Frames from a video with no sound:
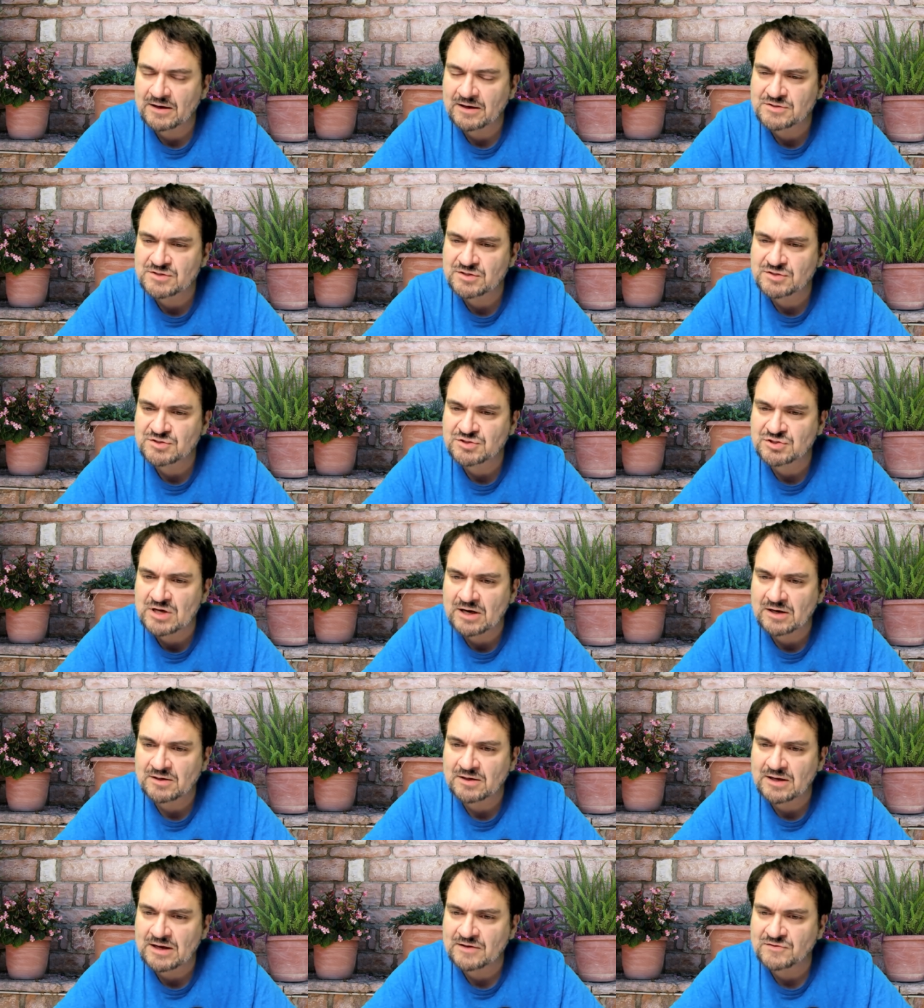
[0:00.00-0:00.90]
I did
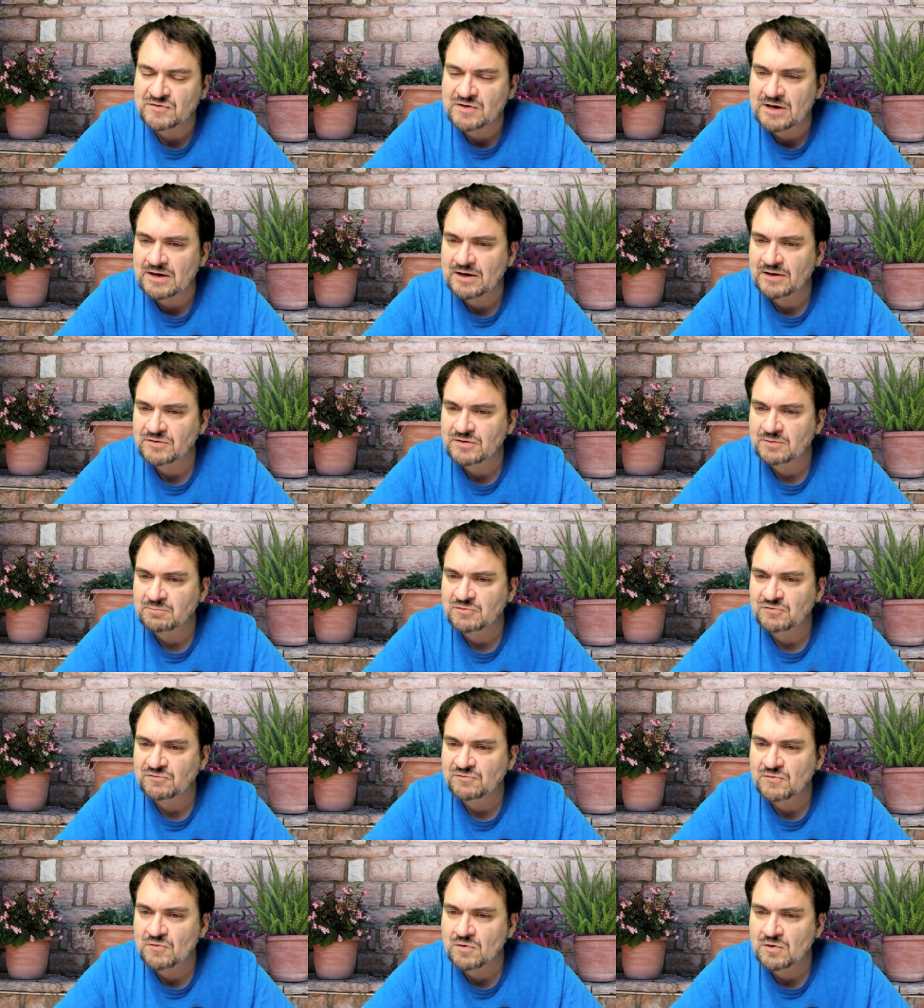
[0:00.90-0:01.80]
check last night, I think,
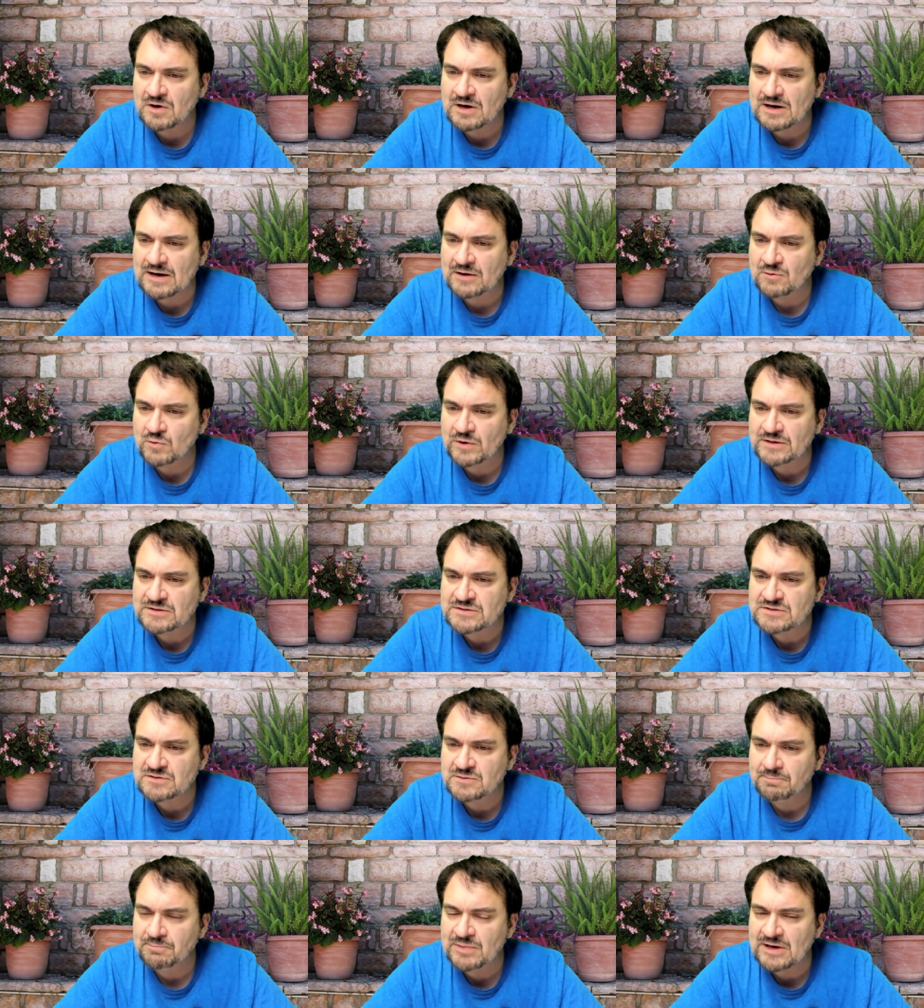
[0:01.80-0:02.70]
before I went
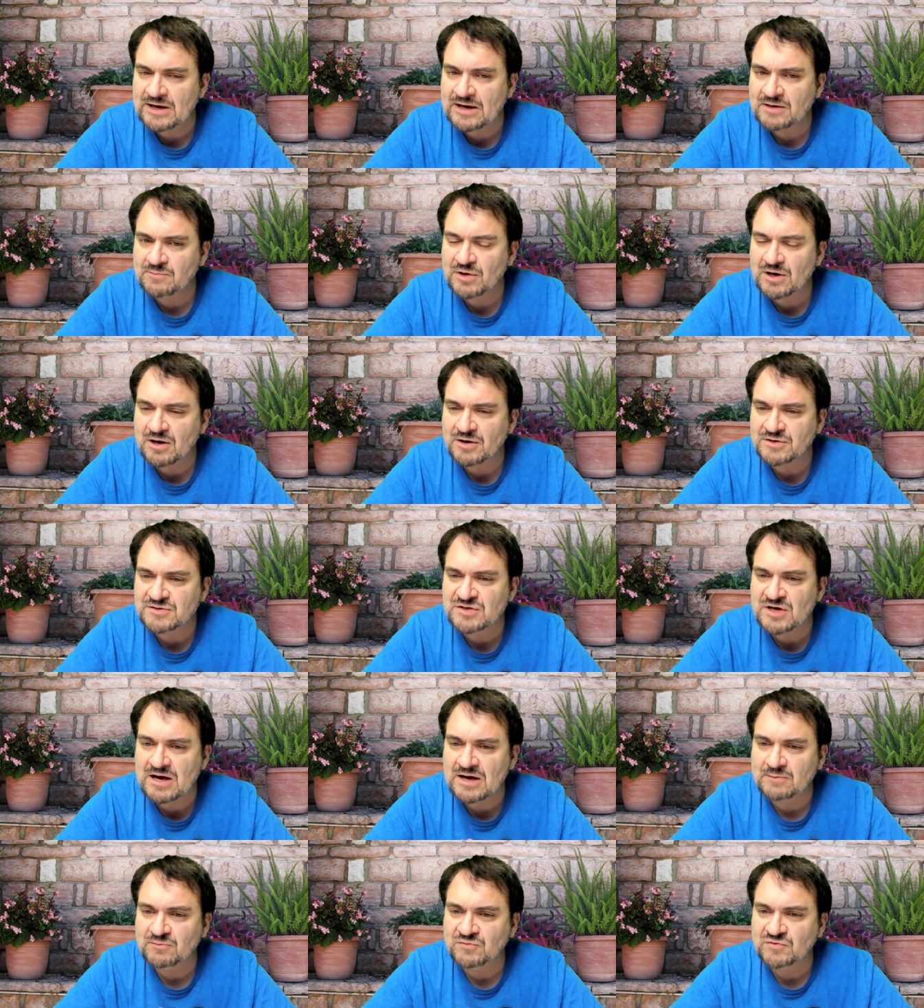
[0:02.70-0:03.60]
to bed, but our
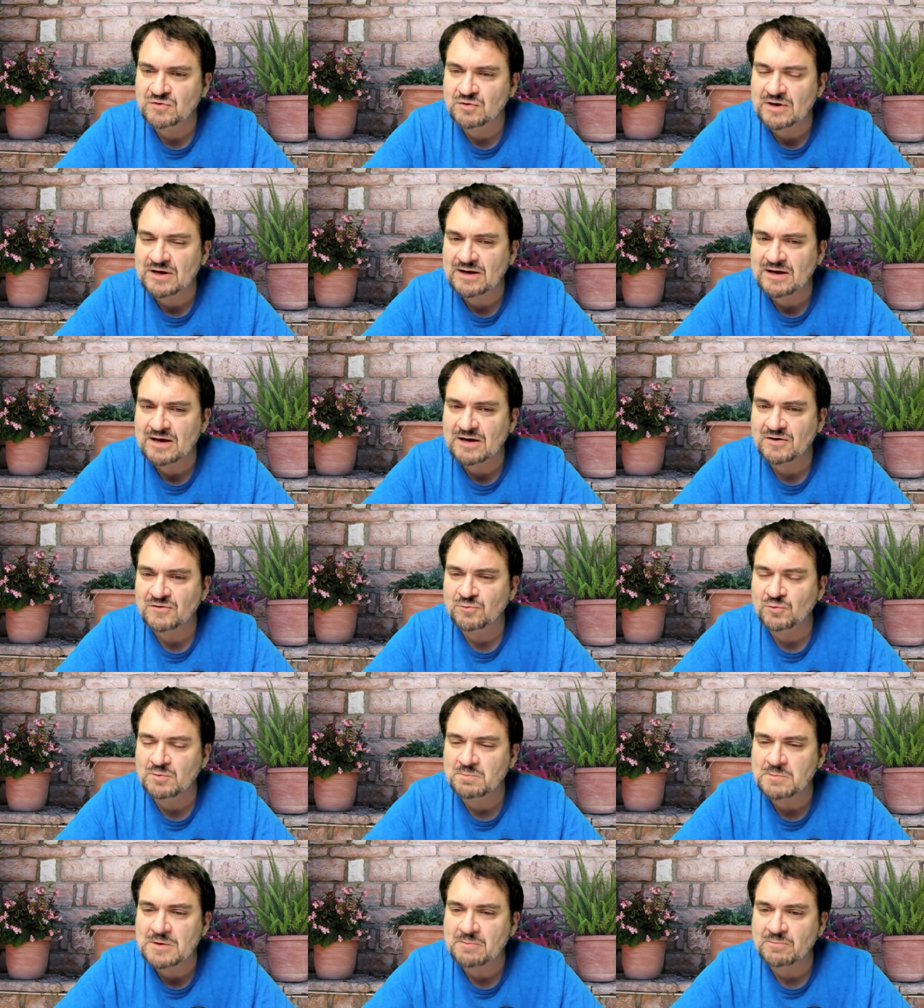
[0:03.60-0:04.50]
time zone, I got to
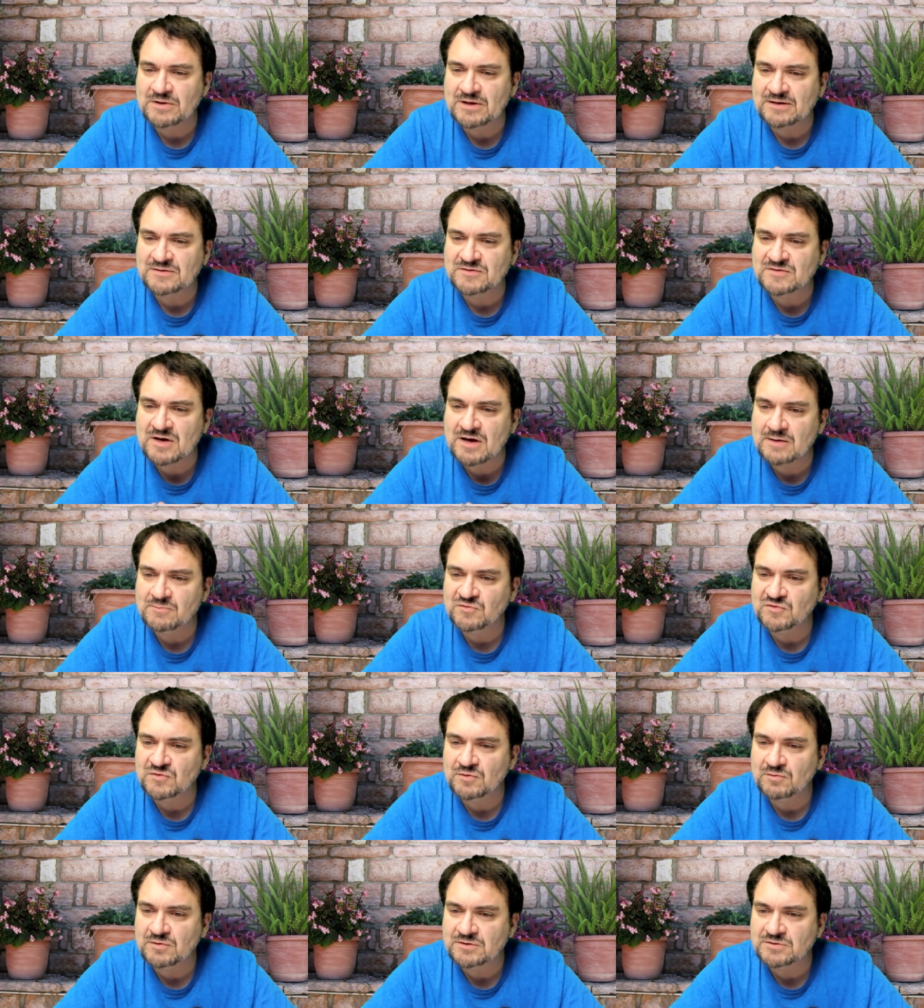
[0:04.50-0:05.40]
remember that time
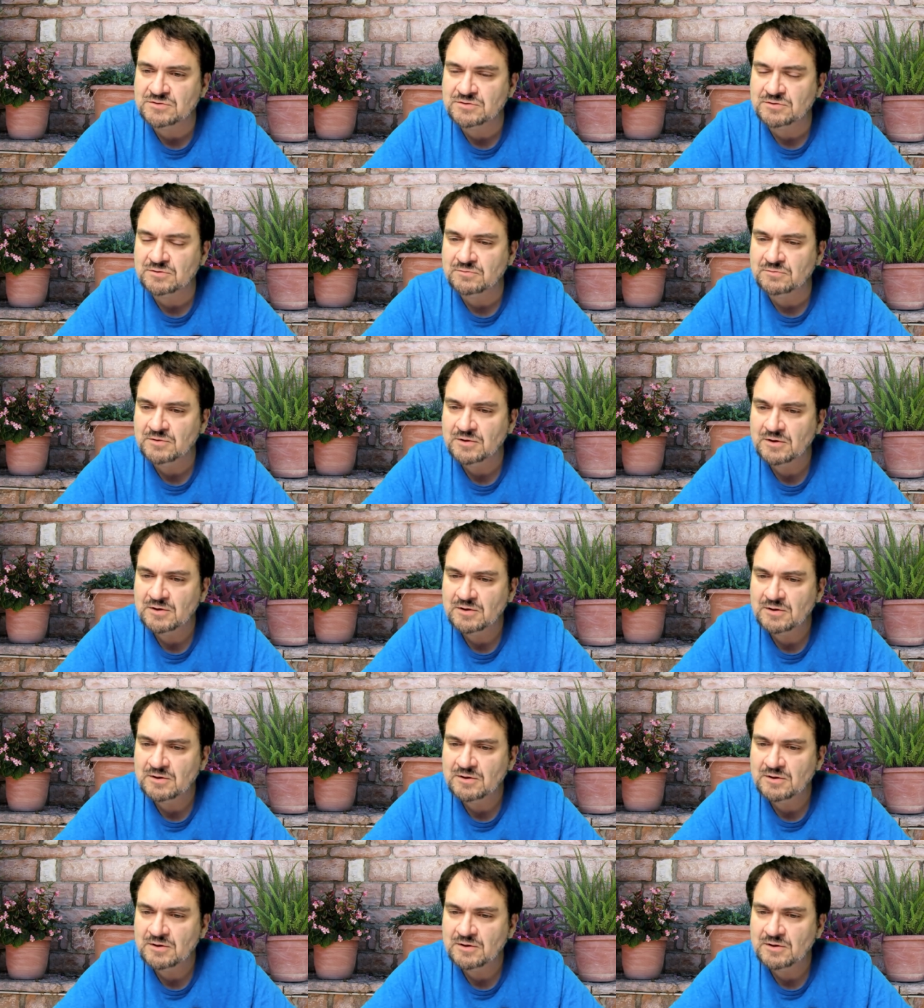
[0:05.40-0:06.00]
zone issue.